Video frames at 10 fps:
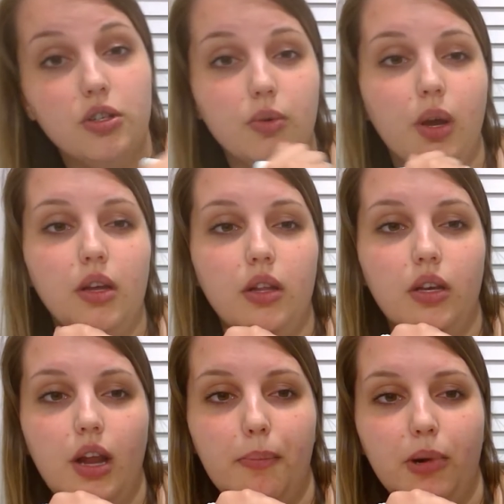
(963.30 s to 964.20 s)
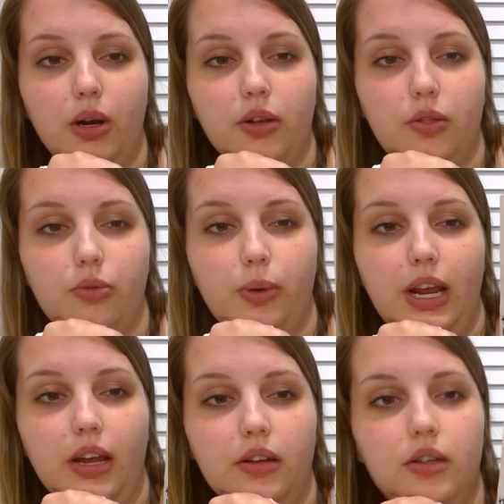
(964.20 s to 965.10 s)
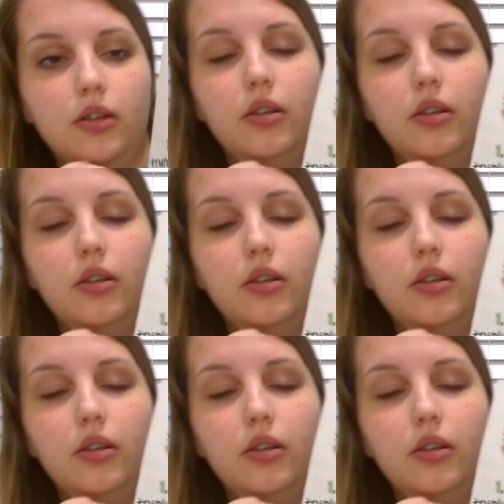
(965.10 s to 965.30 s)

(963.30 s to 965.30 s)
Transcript: to number three.